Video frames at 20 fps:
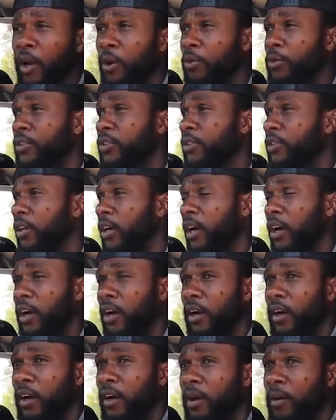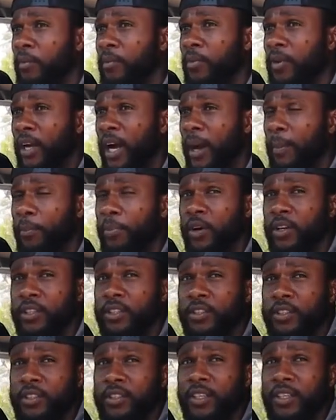else got
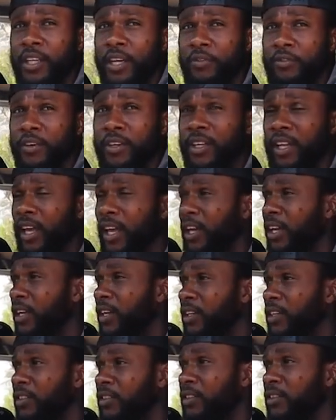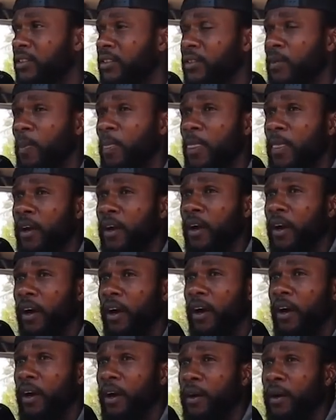pushed to different days.
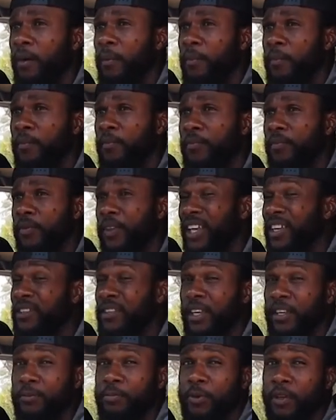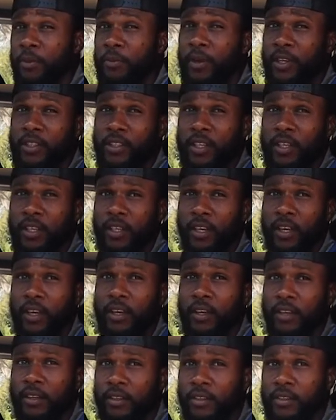That's pretty much it, yeah.